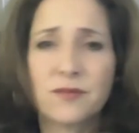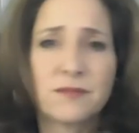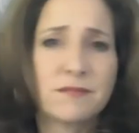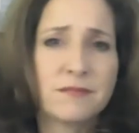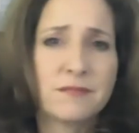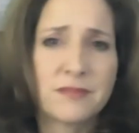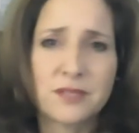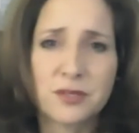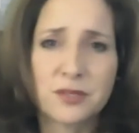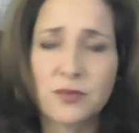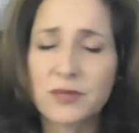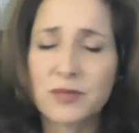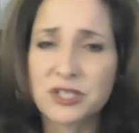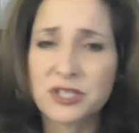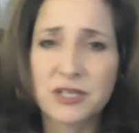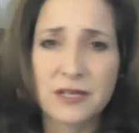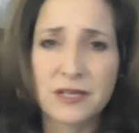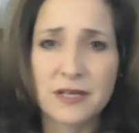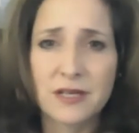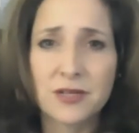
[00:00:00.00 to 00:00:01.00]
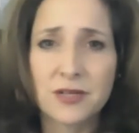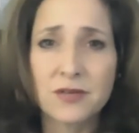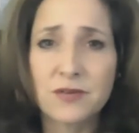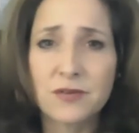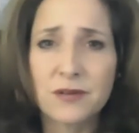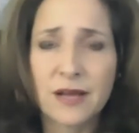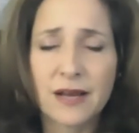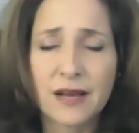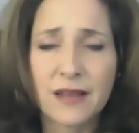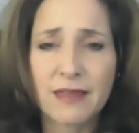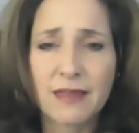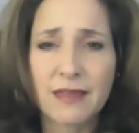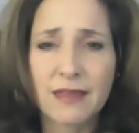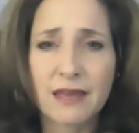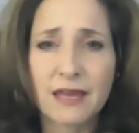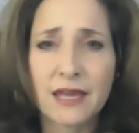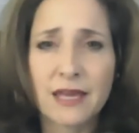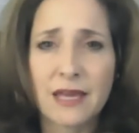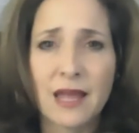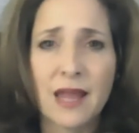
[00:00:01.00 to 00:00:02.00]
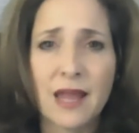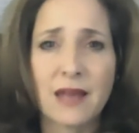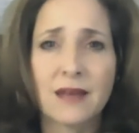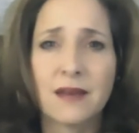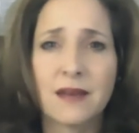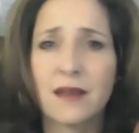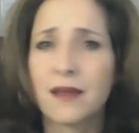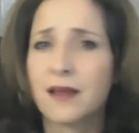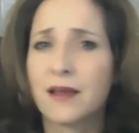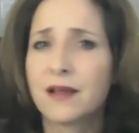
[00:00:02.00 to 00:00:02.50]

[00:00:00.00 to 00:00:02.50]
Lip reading: do what you can do kind of thing, and